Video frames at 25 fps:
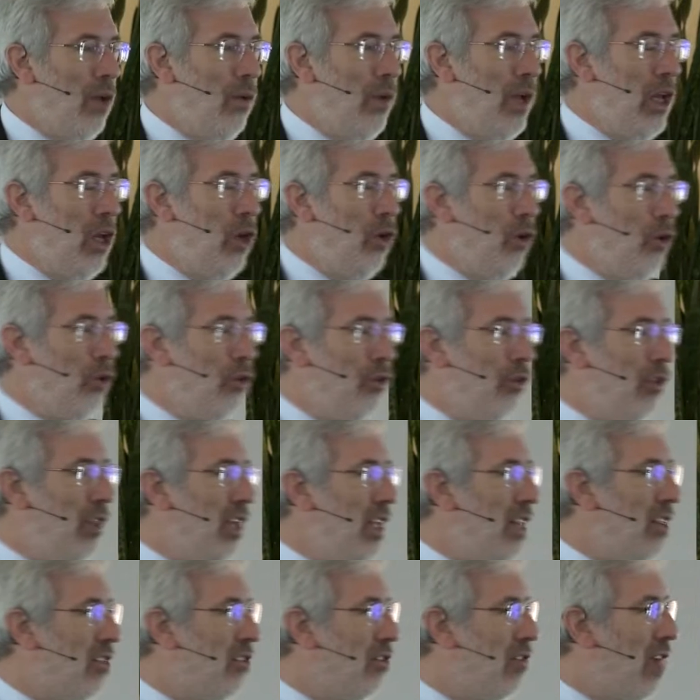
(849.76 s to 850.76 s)
we look to the
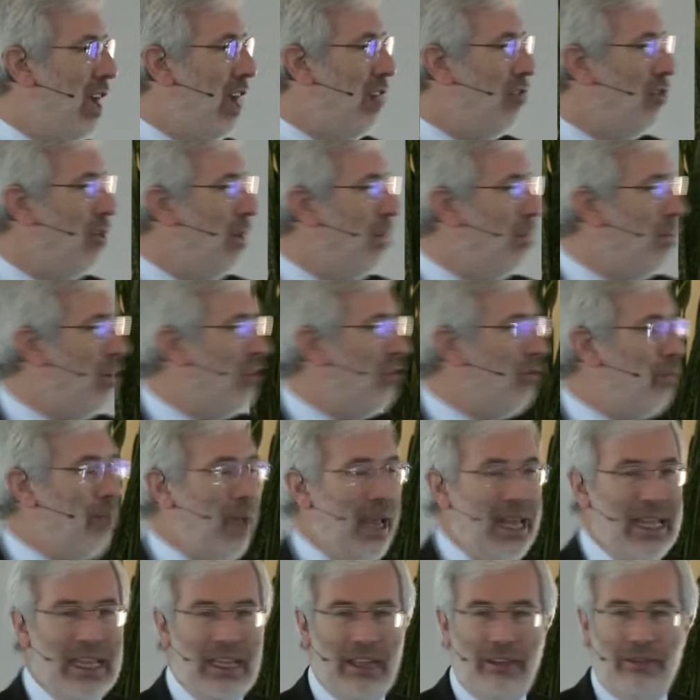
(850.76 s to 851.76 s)
international
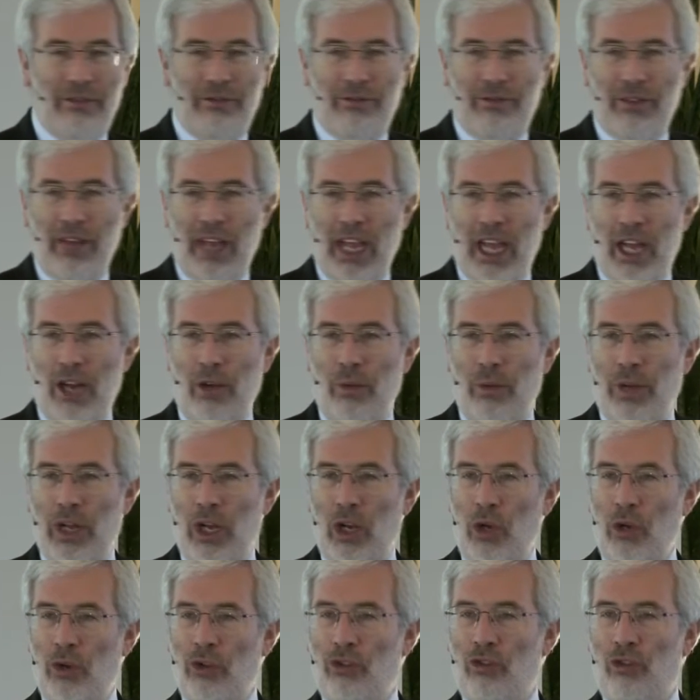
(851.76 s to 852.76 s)
perspective and we
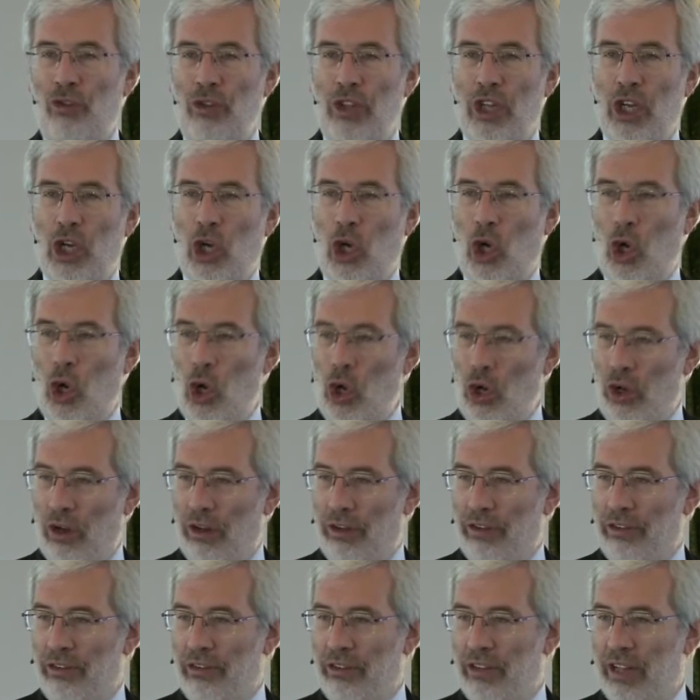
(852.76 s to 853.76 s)
look to the
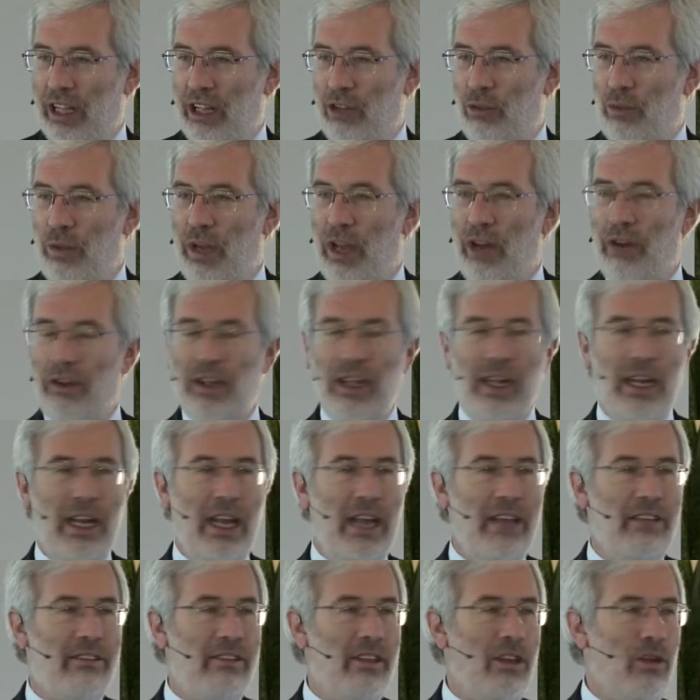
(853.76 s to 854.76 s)
calls that we are
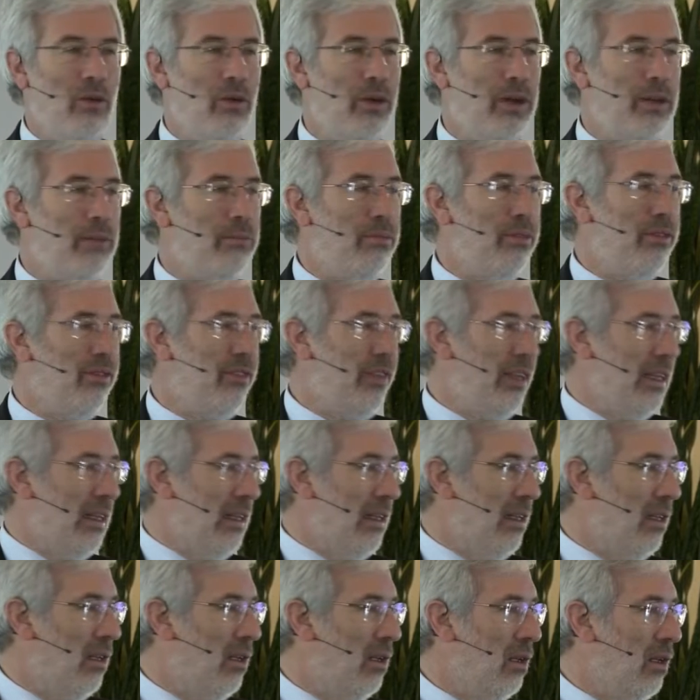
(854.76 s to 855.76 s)
organizing with Brazil
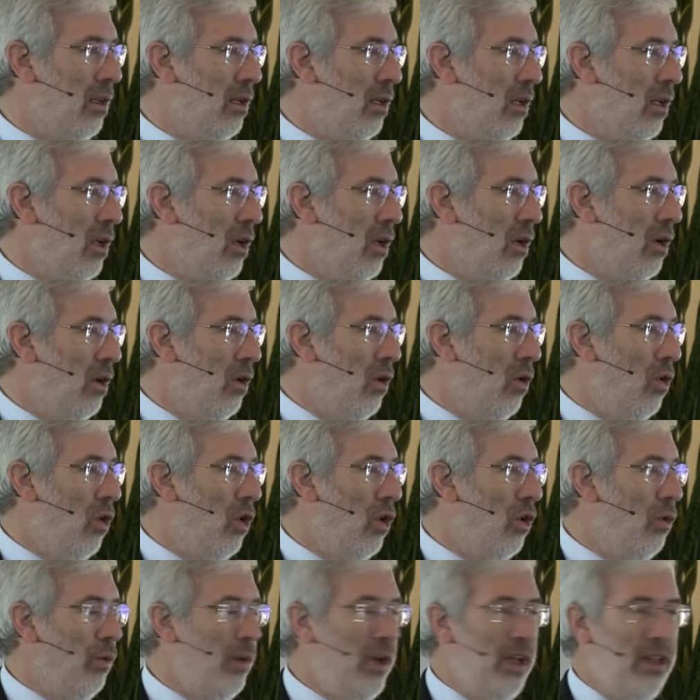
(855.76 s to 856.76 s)

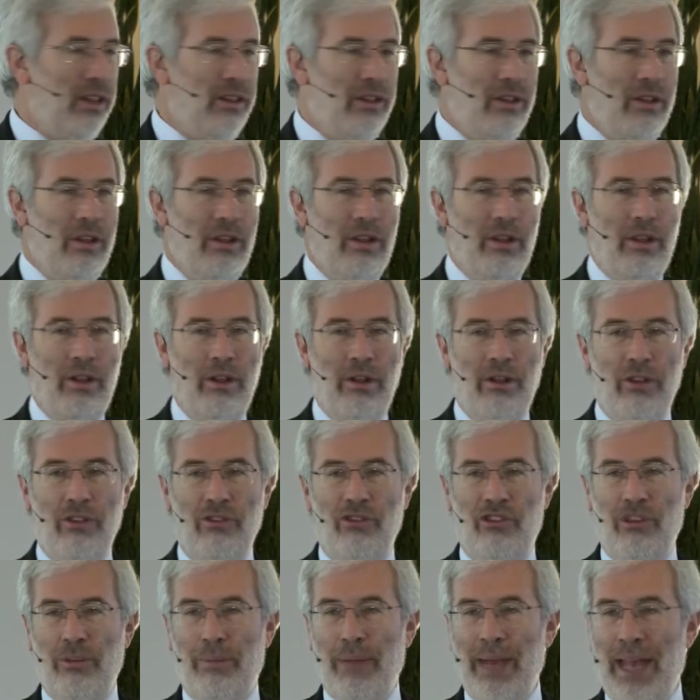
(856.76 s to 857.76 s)
or with
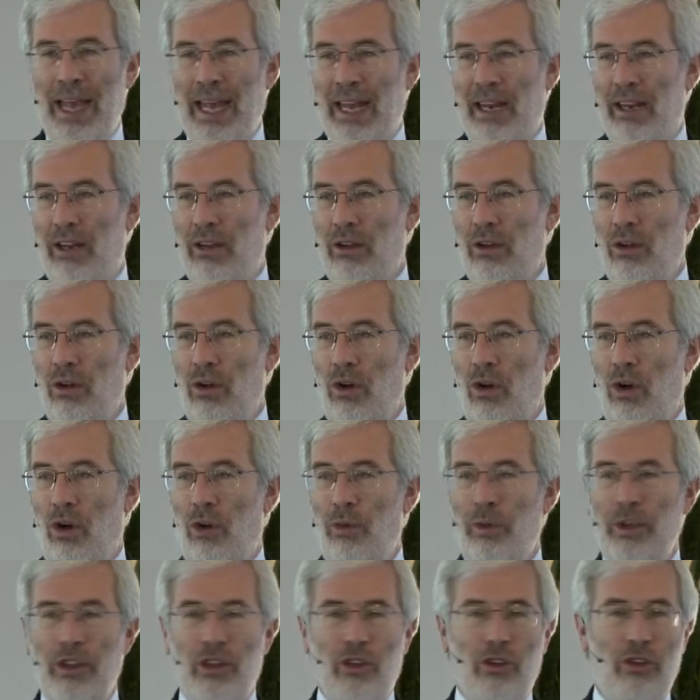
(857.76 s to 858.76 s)
Japan or
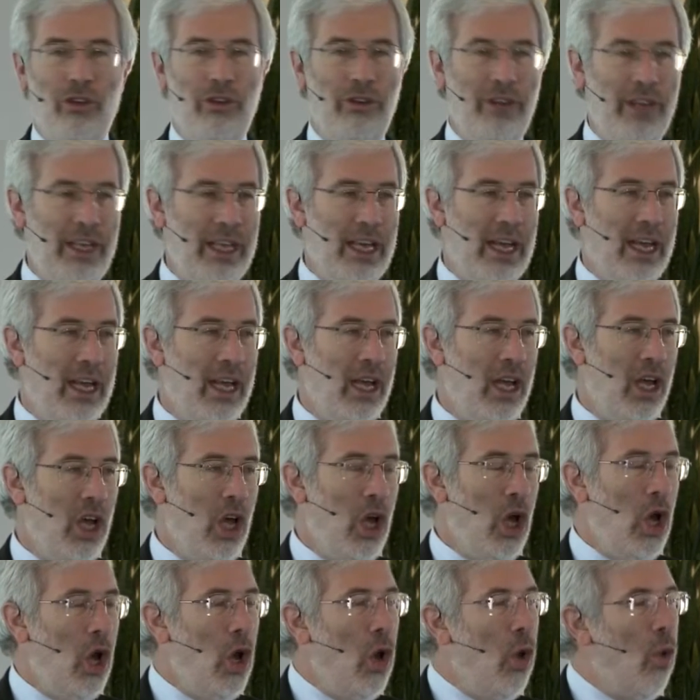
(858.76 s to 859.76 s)
with Korea,
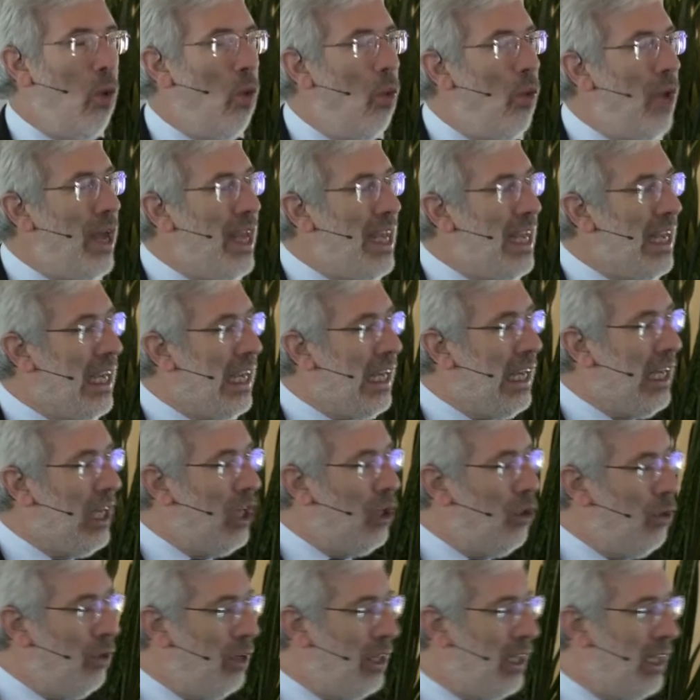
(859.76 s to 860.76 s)
we
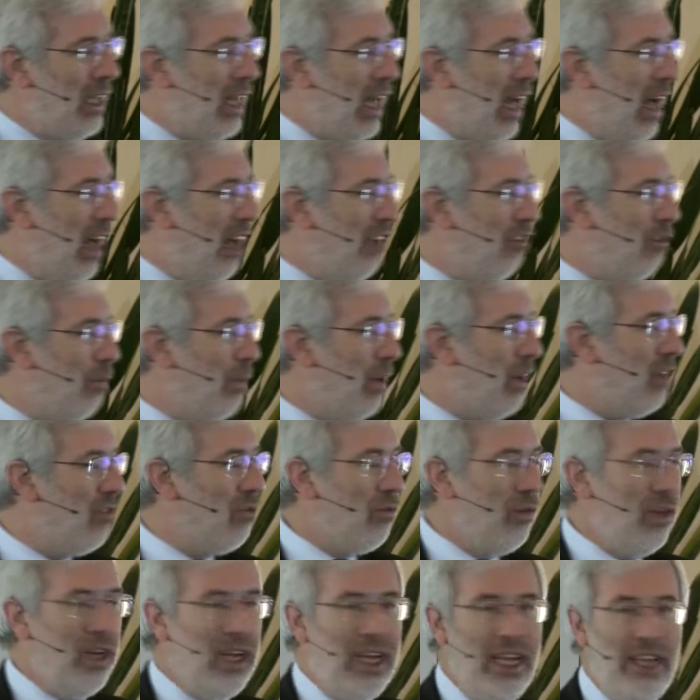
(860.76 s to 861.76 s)
included aspects
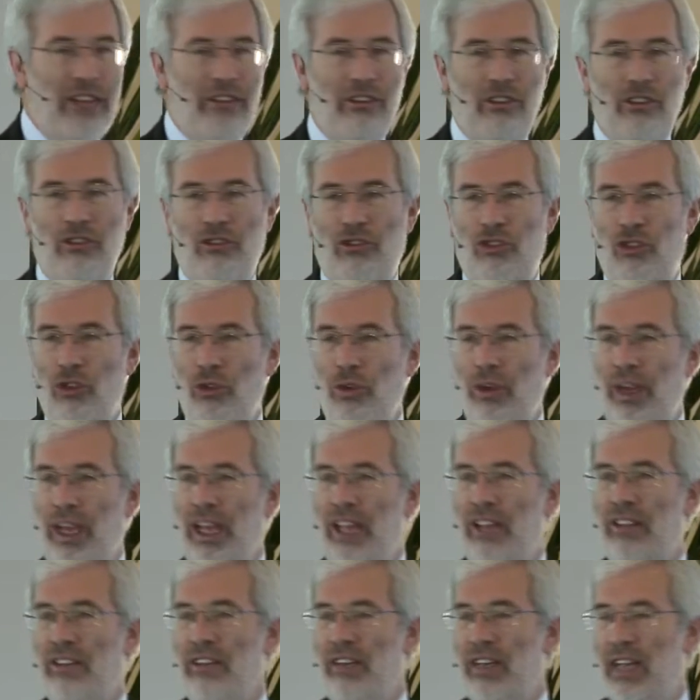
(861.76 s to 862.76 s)
related to
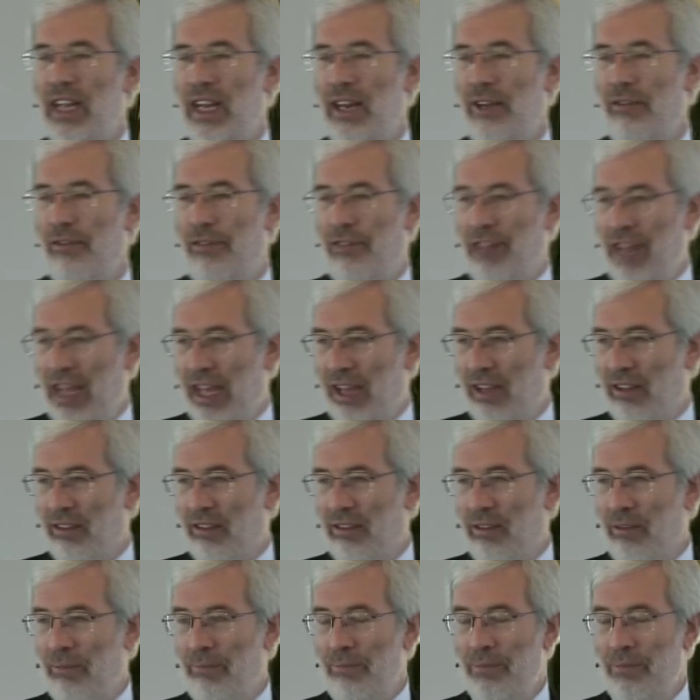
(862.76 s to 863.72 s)
Internet of Things.